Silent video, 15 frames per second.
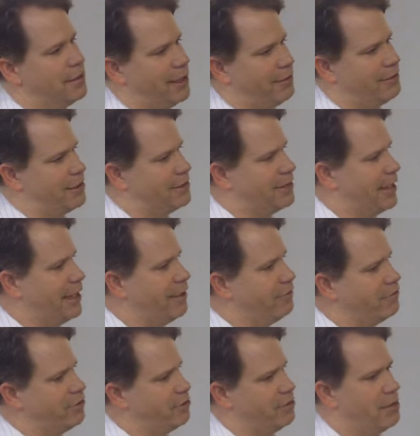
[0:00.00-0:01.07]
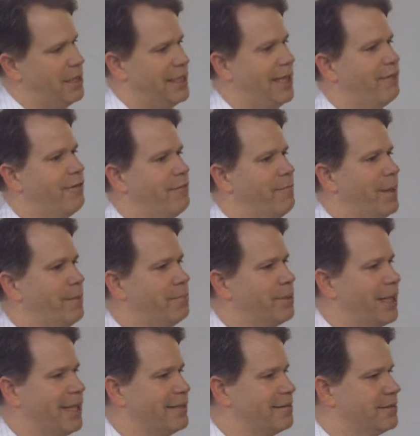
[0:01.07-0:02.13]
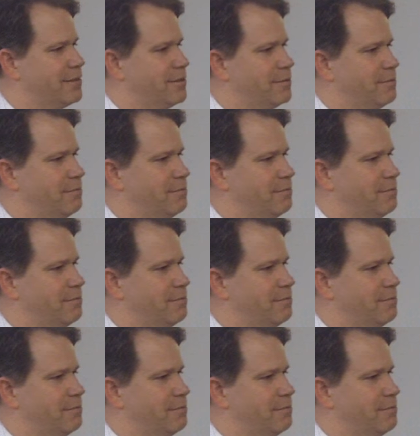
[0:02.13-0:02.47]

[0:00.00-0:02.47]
that we're saved and that we've been blessed.